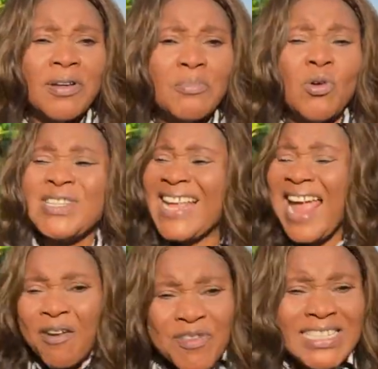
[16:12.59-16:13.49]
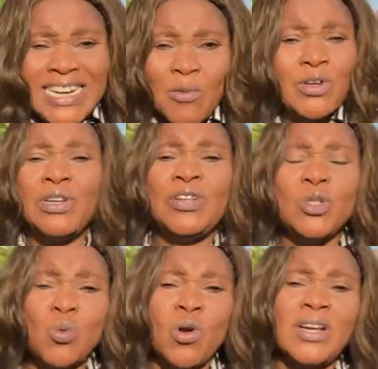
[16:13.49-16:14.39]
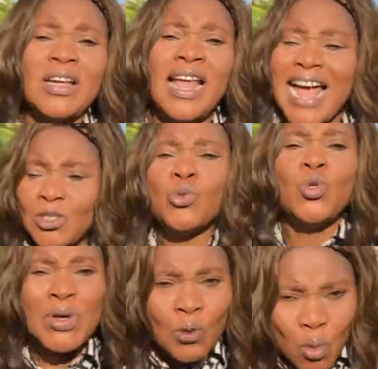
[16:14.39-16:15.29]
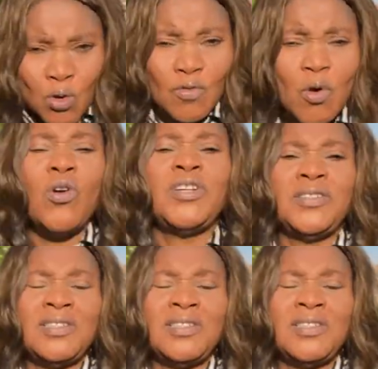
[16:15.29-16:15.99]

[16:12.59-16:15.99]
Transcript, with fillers: Because everything that we do in this world has to do with the word of God.